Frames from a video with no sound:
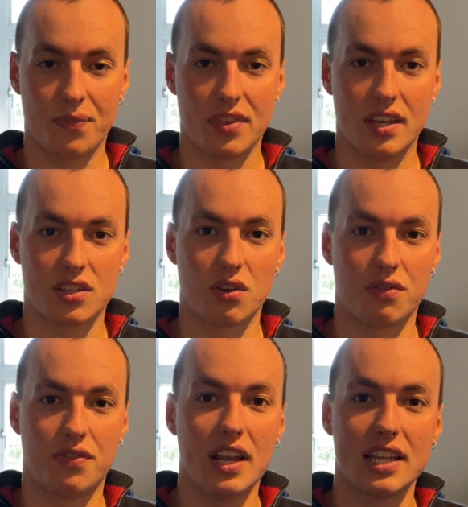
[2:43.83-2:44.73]
it's called
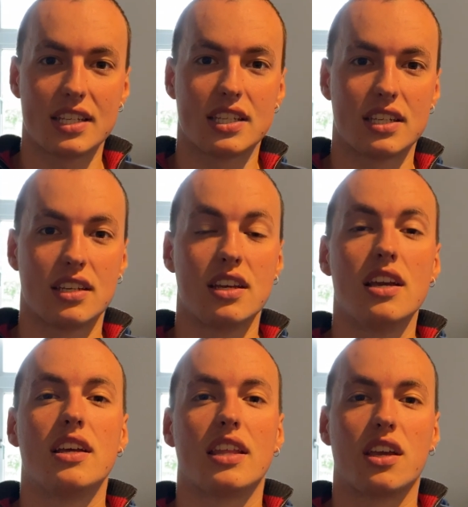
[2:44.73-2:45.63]
fillets,
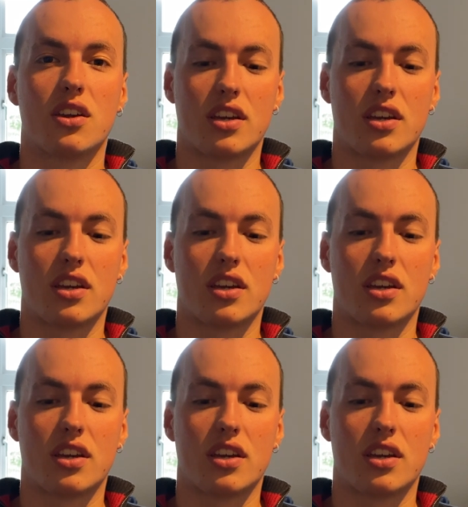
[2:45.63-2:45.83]
they